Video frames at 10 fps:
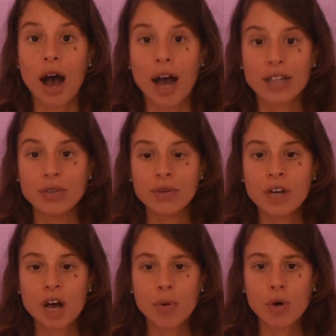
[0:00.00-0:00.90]
I do have a
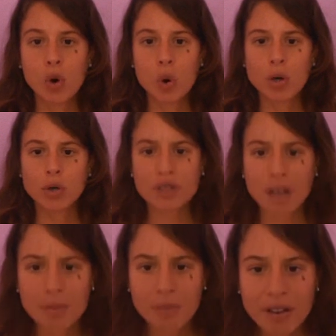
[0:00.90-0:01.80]
couple quotes.
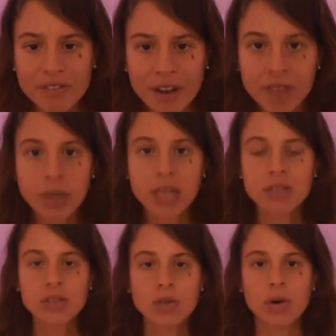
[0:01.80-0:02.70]
I'm at 5
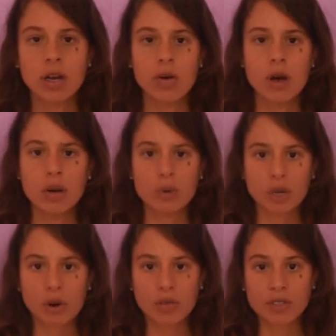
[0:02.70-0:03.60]
minutes, so I don't want to
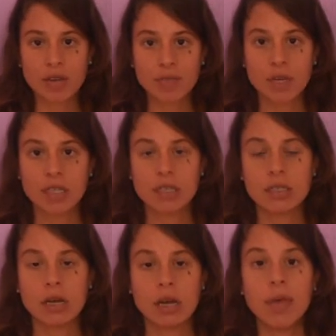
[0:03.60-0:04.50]
go over 10 minutes this
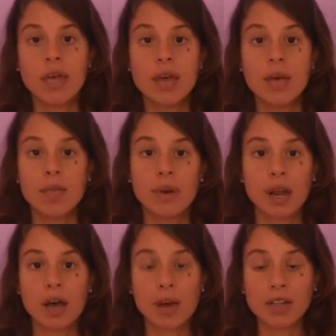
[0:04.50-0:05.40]
time. But
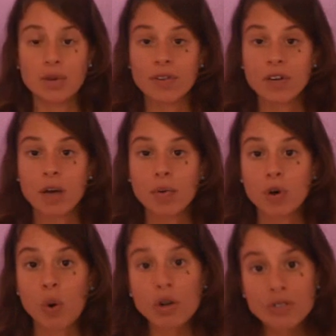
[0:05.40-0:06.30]
I do have a couple
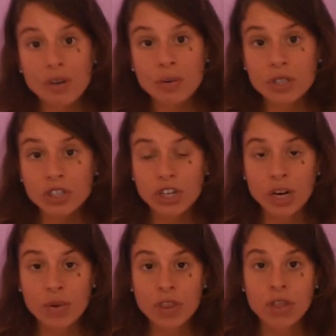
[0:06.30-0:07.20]
quotes I want to
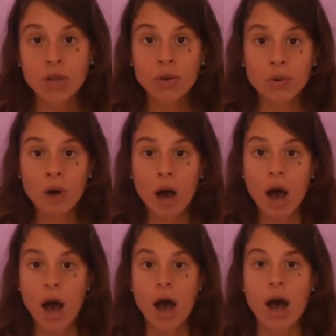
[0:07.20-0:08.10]
share with you.
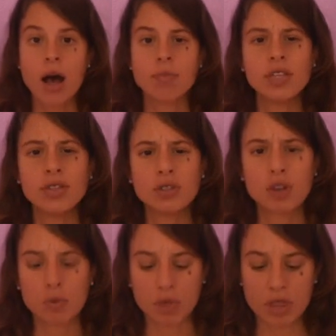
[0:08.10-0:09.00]
Let's
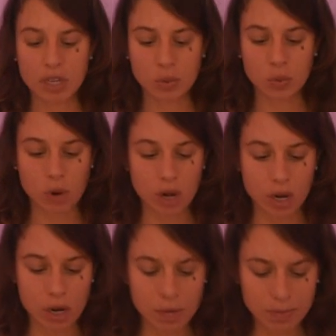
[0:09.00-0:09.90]
start with this one.